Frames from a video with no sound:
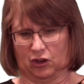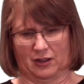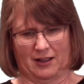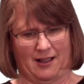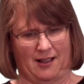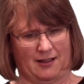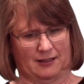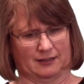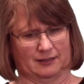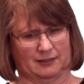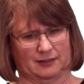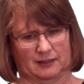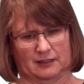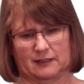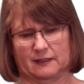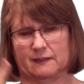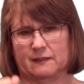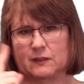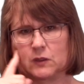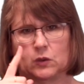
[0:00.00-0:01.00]
will not
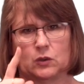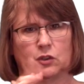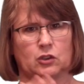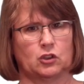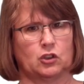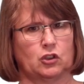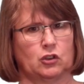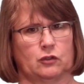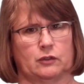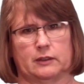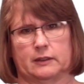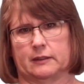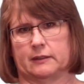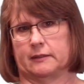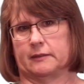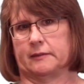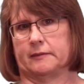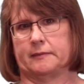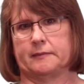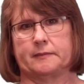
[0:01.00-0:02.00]
give clear access to
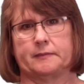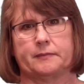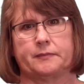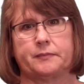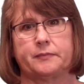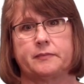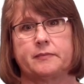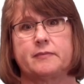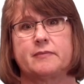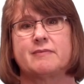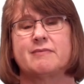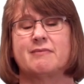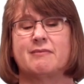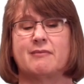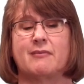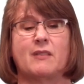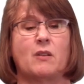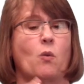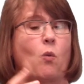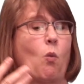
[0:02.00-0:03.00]
spoken words
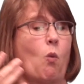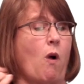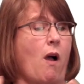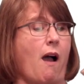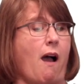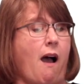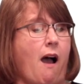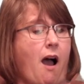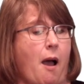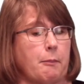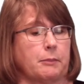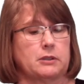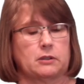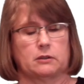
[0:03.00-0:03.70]
or phrases.